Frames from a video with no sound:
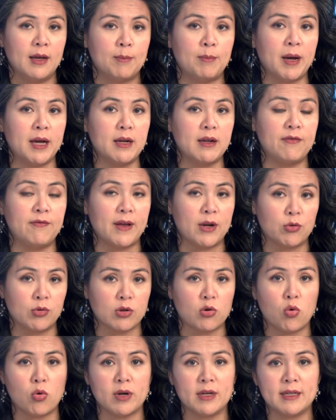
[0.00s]
But a federal
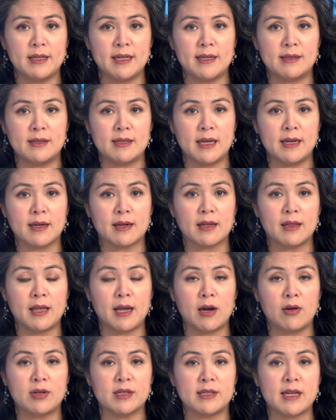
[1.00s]
court in D.C.
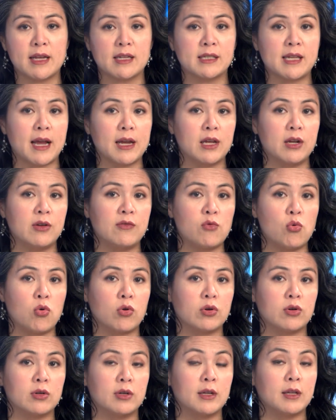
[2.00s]
declared his executive
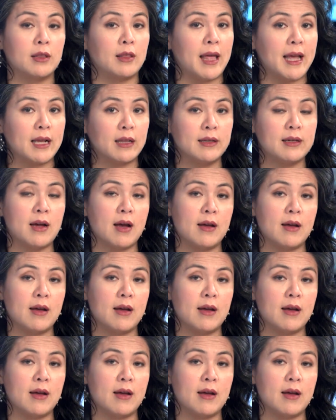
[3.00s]
order likely